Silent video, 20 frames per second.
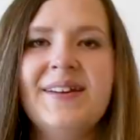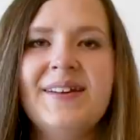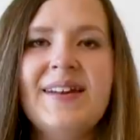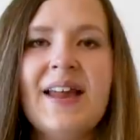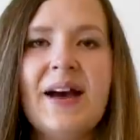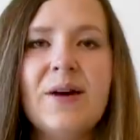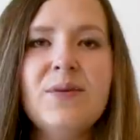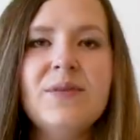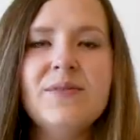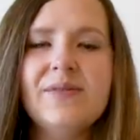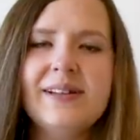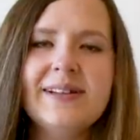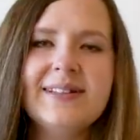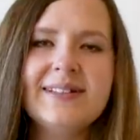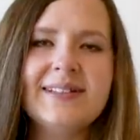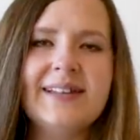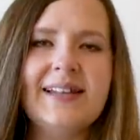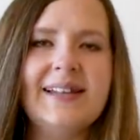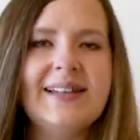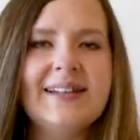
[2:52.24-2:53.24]
Now we've
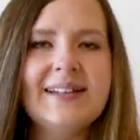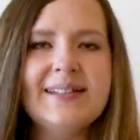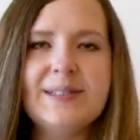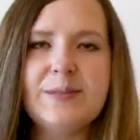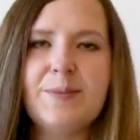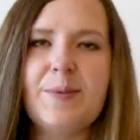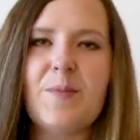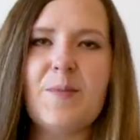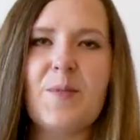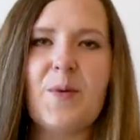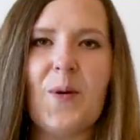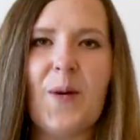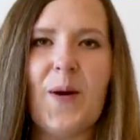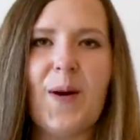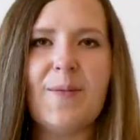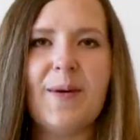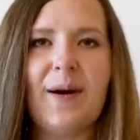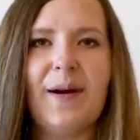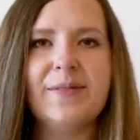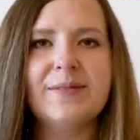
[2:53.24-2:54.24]
learned a little bit more
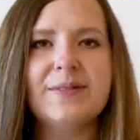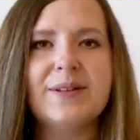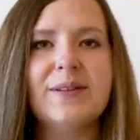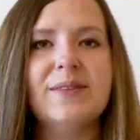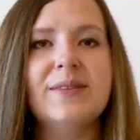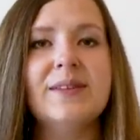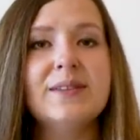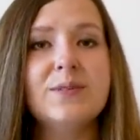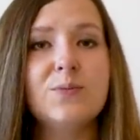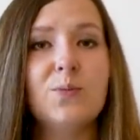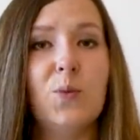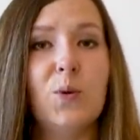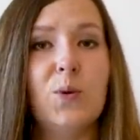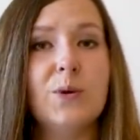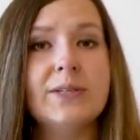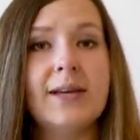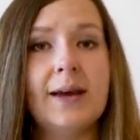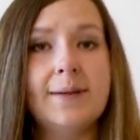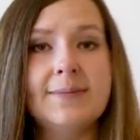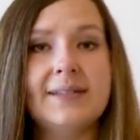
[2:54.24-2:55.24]
about this
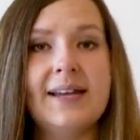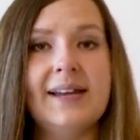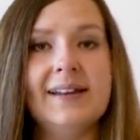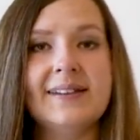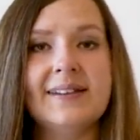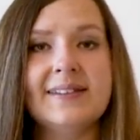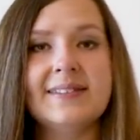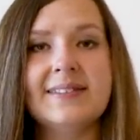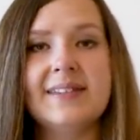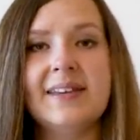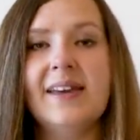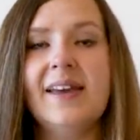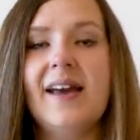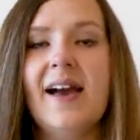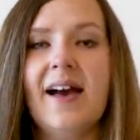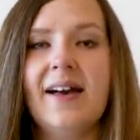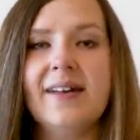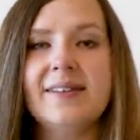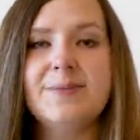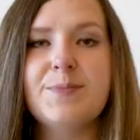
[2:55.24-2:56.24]
wartime delicacy,
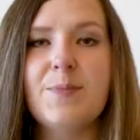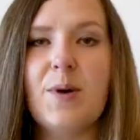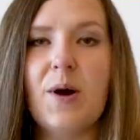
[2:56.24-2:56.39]
as